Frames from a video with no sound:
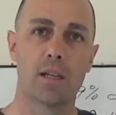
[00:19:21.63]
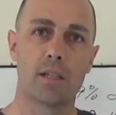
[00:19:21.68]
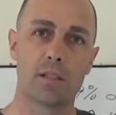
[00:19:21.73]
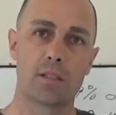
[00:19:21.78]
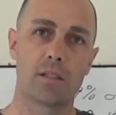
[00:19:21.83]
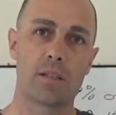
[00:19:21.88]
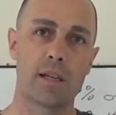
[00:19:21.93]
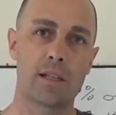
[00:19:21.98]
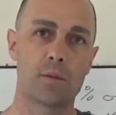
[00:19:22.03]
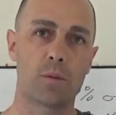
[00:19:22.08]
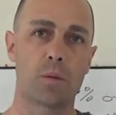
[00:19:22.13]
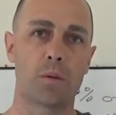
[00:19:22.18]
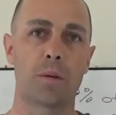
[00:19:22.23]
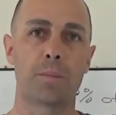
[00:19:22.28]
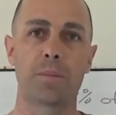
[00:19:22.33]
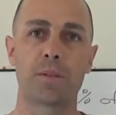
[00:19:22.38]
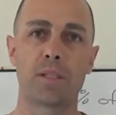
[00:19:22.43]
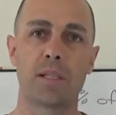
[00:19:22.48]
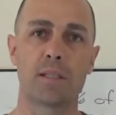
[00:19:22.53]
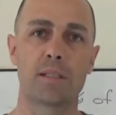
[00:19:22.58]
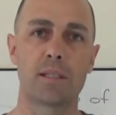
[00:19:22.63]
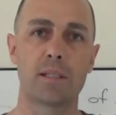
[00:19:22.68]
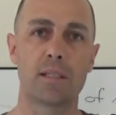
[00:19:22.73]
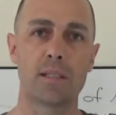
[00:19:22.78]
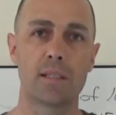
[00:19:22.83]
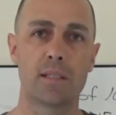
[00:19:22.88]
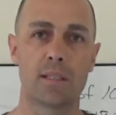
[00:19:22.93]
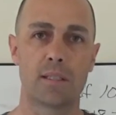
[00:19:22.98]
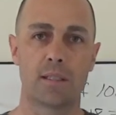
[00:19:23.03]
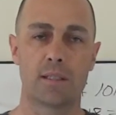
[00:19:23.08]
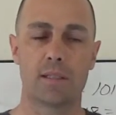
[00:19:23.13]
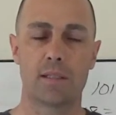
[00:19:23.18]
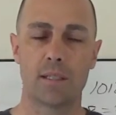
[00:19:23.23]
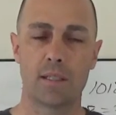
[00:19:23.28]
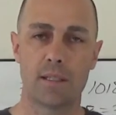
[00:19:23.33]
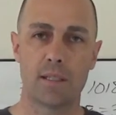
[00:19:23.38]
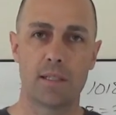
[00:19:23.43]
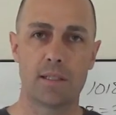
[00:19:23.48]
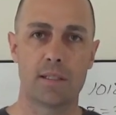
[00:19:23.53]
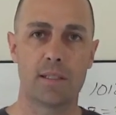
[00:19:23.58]
So that's what represents the
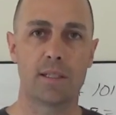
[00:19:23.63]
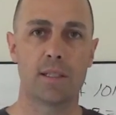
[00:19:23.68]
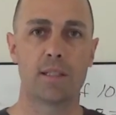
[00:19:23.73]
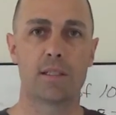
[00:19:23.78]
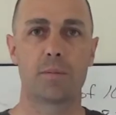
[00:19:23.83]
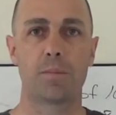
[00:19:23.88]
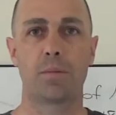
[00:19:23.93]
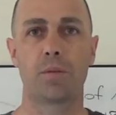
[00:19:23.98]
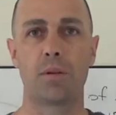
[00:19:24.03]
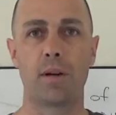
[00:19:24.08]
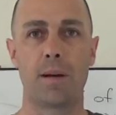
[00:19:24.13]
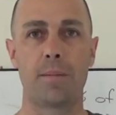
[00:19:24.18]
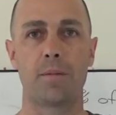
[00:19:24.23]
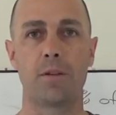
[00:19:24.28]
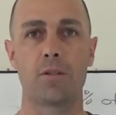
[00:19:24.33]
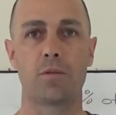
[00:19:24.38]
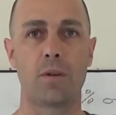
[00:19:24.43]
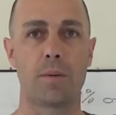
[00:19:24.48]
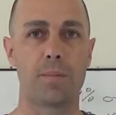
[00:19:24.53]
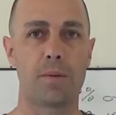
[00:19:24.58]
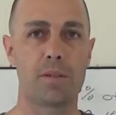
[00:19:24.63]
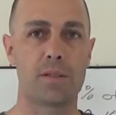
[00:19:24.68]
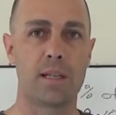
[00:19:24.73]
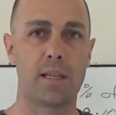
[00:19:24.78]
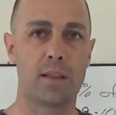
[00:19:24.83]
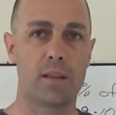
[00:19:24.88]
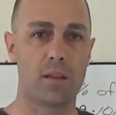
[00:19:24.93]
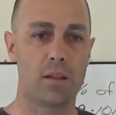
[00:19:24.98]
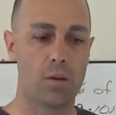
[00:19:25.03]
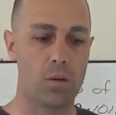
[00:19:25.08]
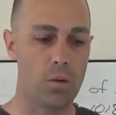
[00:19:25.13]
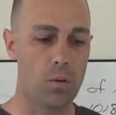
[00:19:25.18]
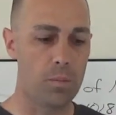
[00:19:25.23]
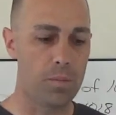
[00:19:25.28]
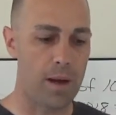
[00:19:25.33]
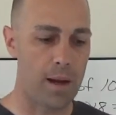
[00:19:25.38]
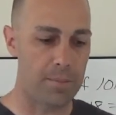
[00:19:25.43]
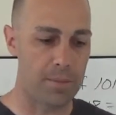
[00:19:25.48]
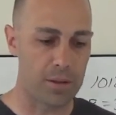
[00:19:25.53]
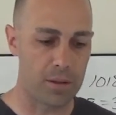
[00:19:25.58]
statistics. Parameters represent the
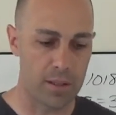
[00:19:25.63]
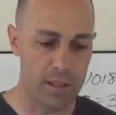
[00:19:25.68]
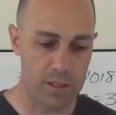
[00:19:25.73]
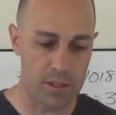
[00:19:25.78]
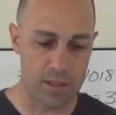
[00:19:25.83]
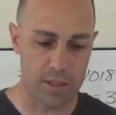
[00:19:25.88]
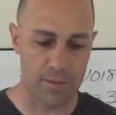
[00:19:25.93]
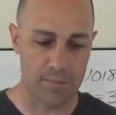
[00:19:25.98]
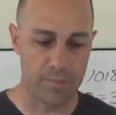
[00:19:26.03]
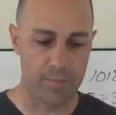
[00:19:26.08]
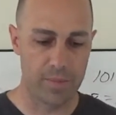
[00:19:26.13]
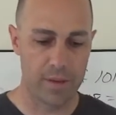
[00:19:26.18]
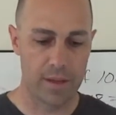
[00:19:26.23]
whole population.